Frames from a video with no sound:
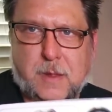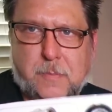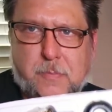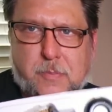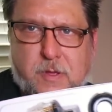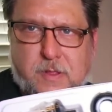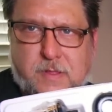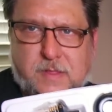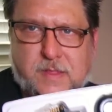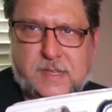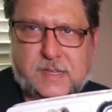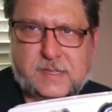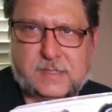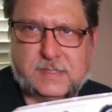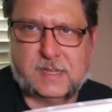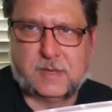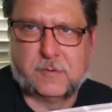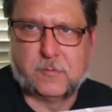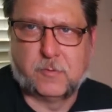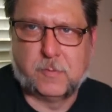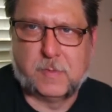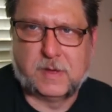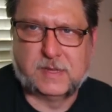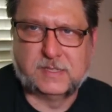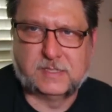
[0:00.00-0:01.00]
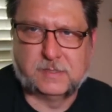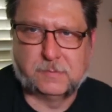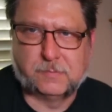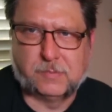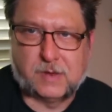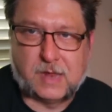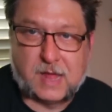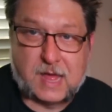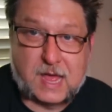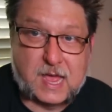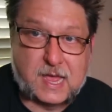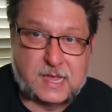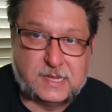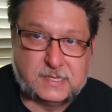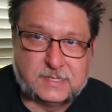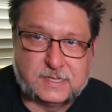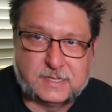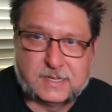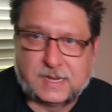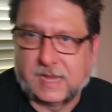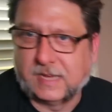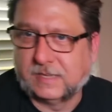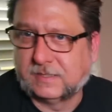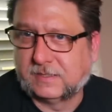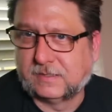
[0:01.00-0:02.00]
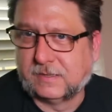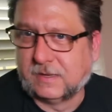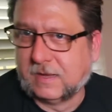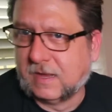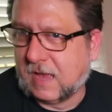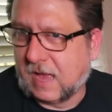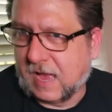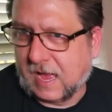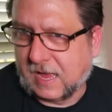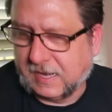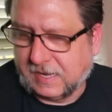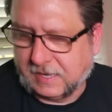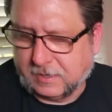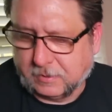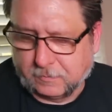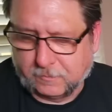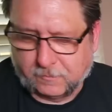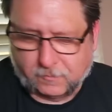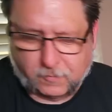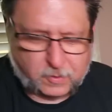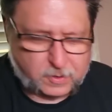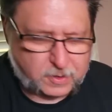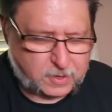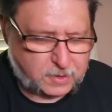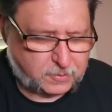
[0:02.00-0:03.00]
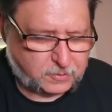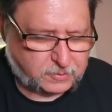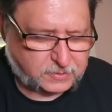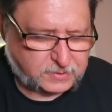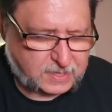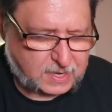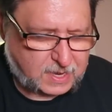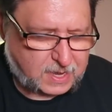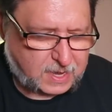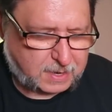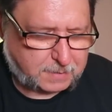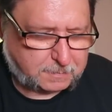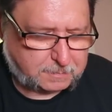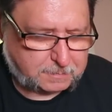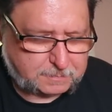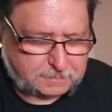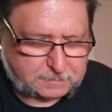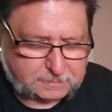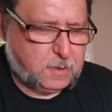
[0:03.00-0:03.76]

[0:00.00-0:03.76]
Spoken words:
of put these in with my supplies in case I need them for another time.